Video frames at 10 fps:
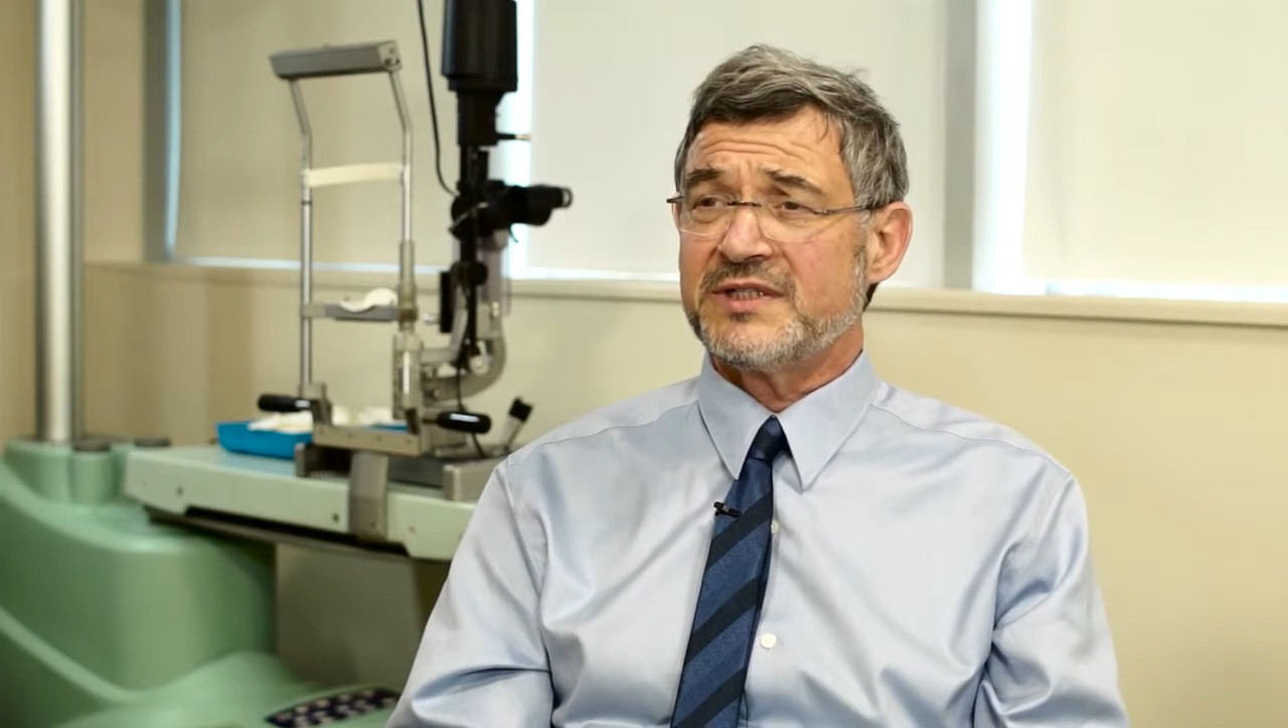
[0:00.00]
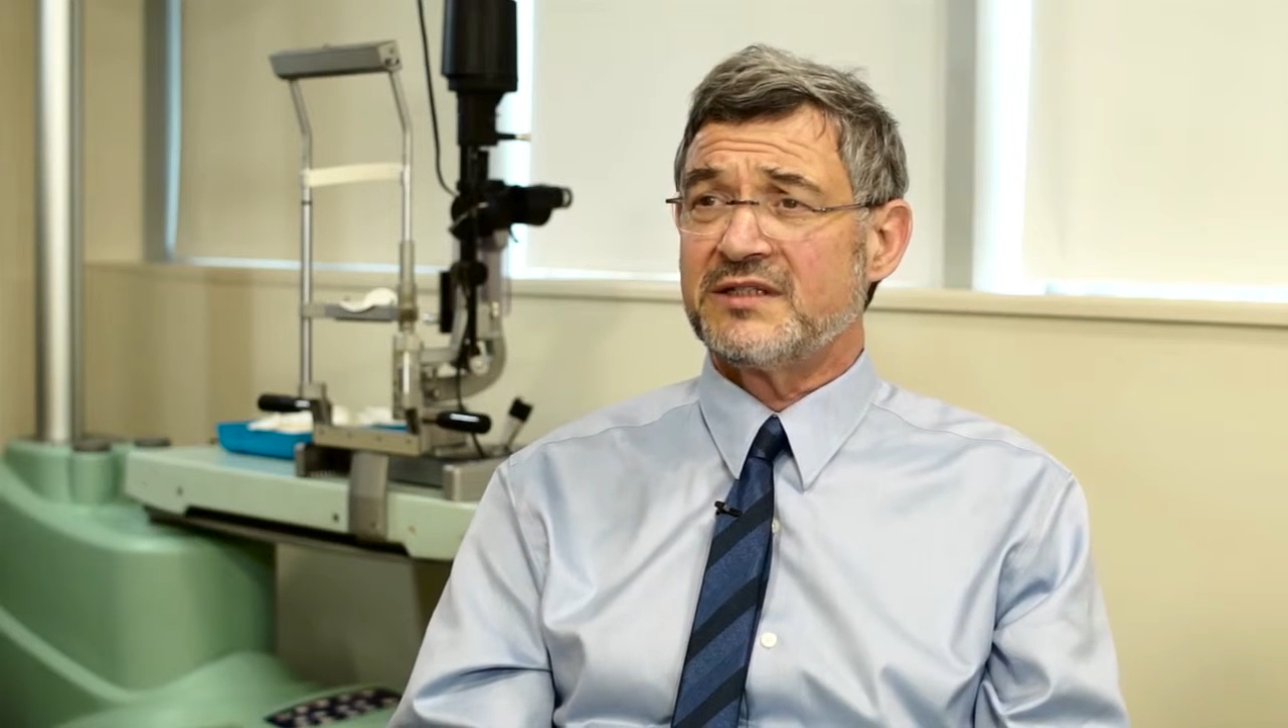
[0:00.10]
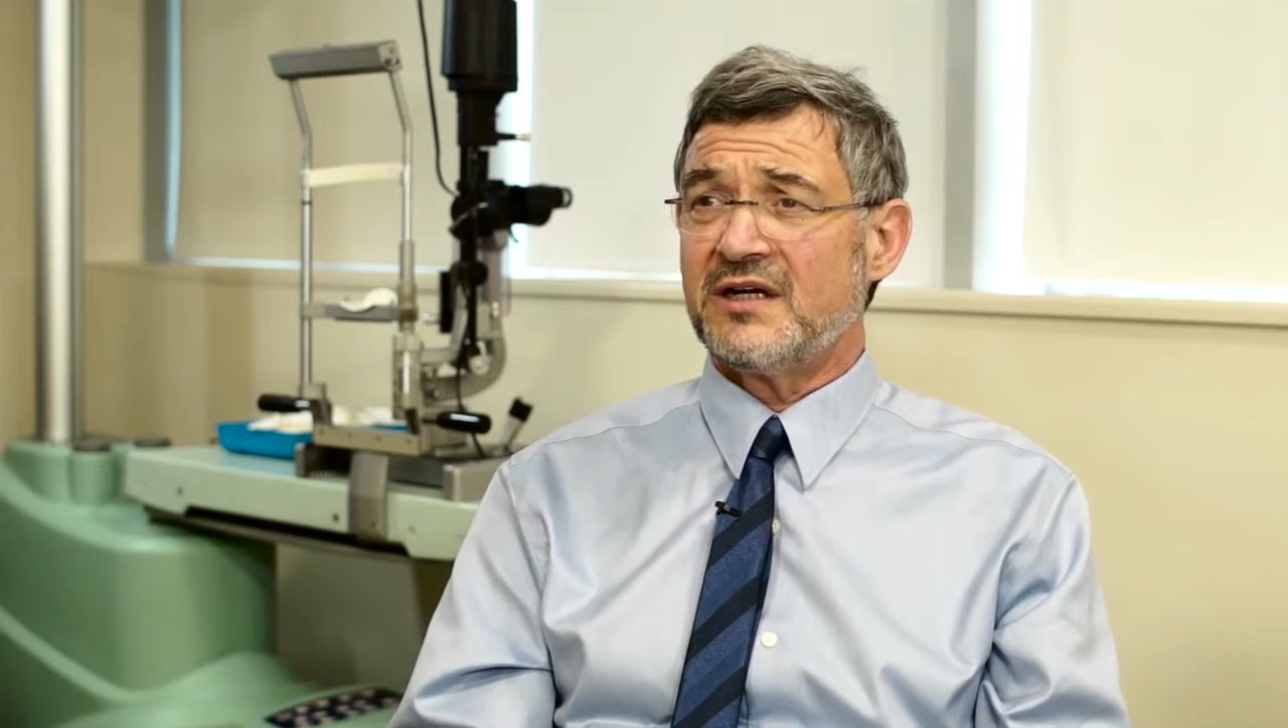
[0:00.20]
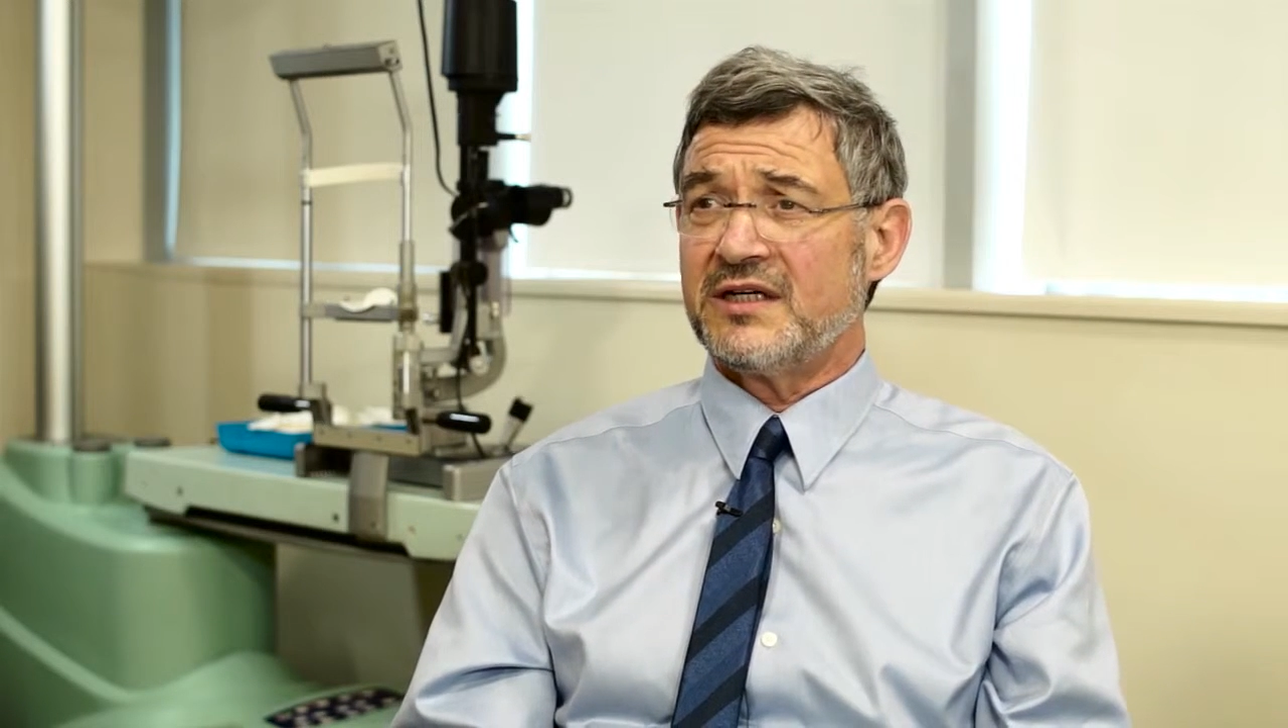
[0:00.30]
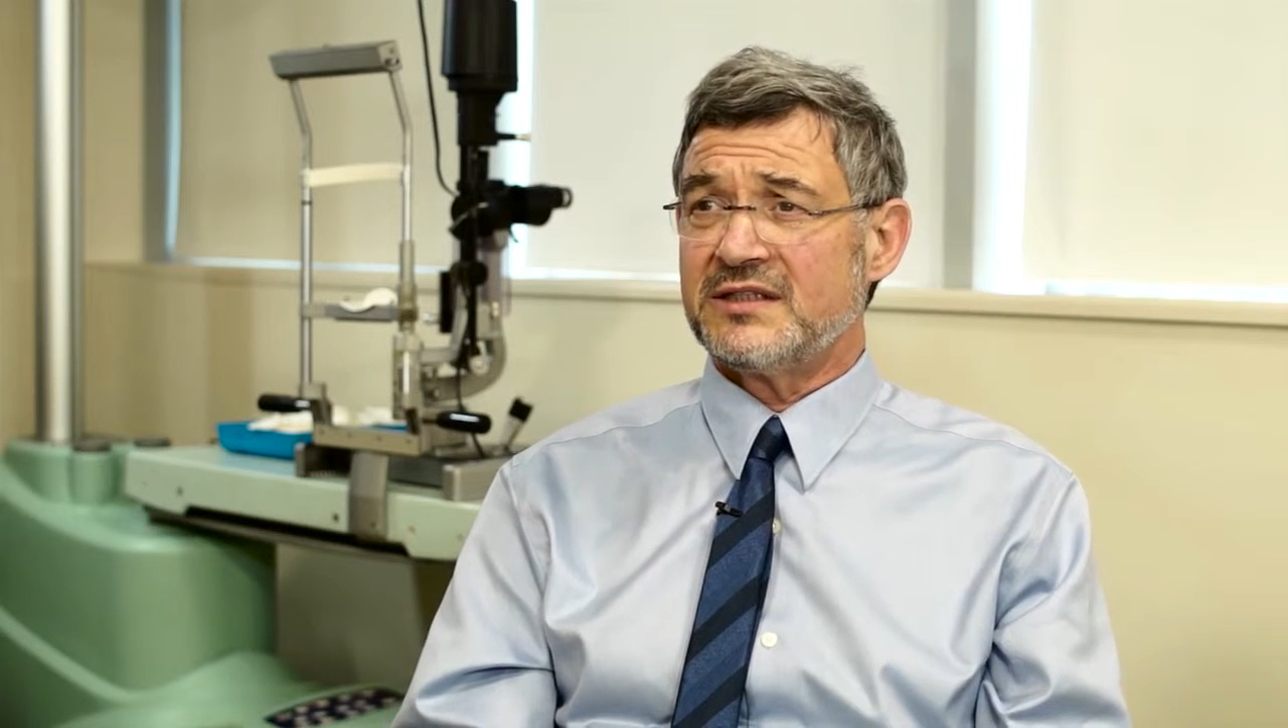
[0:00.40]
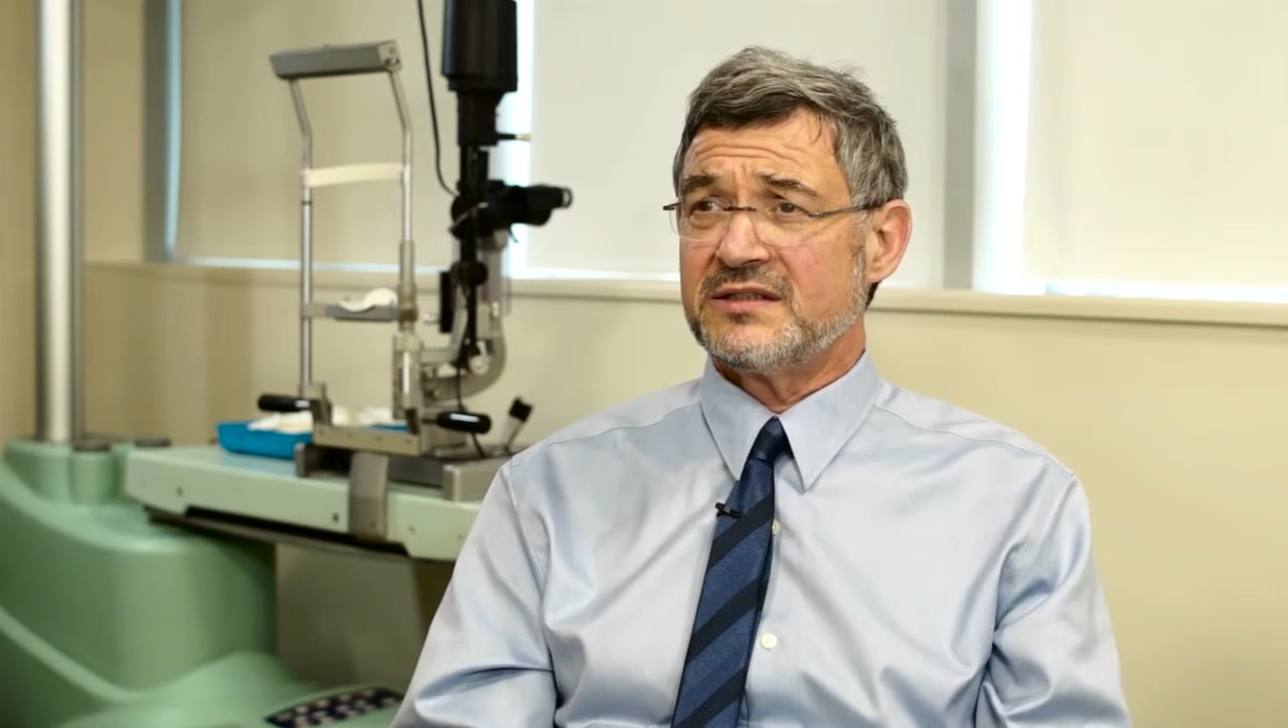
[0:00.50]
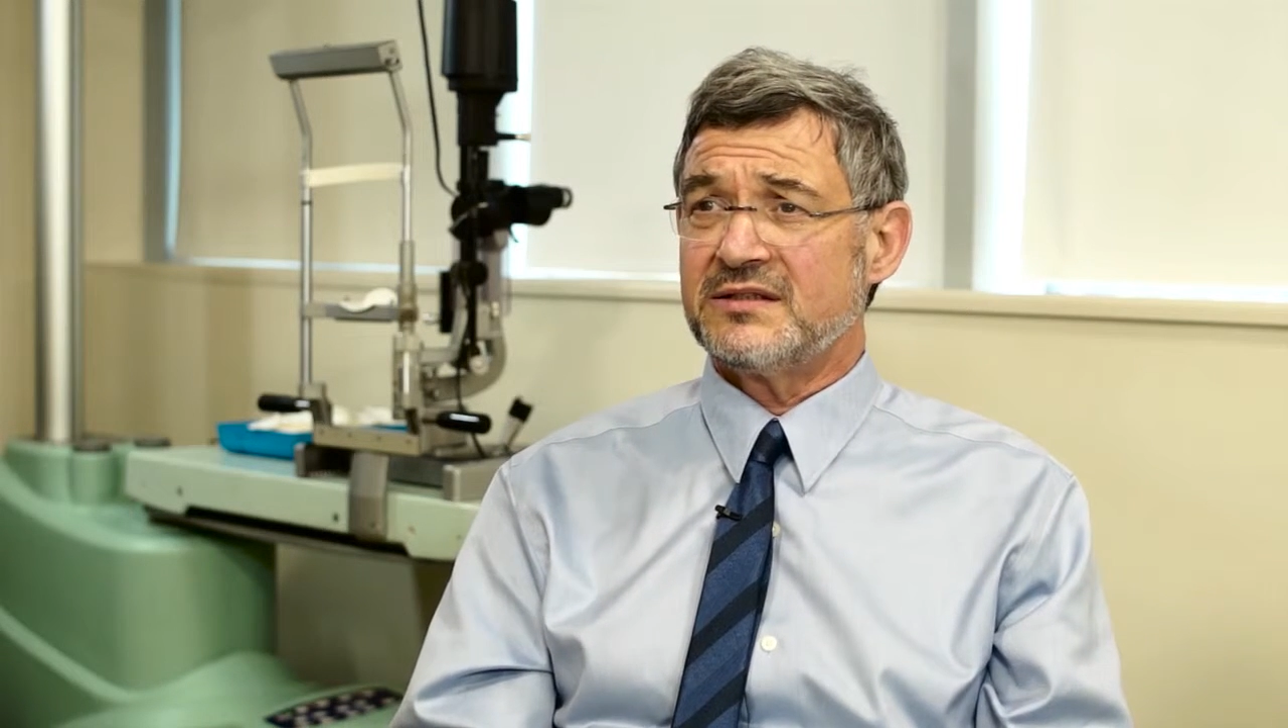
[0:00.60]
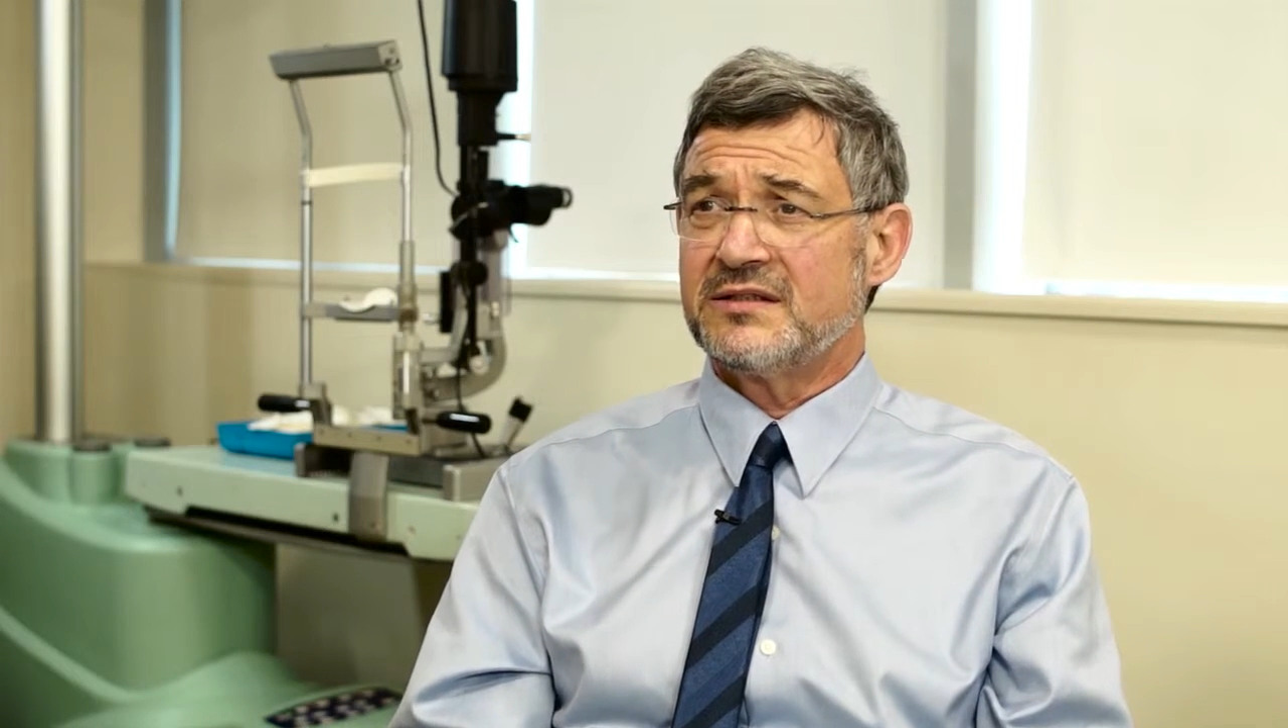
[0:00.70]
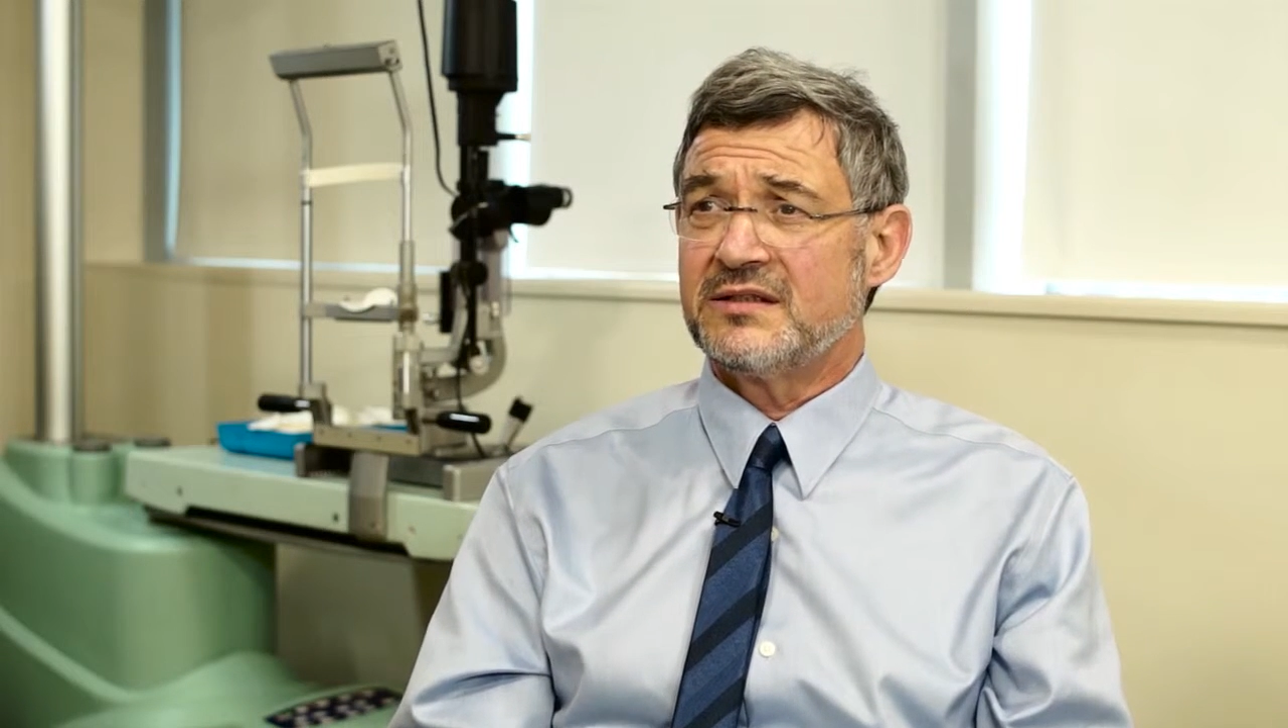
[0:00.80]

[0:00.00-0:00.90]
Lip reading: set eyes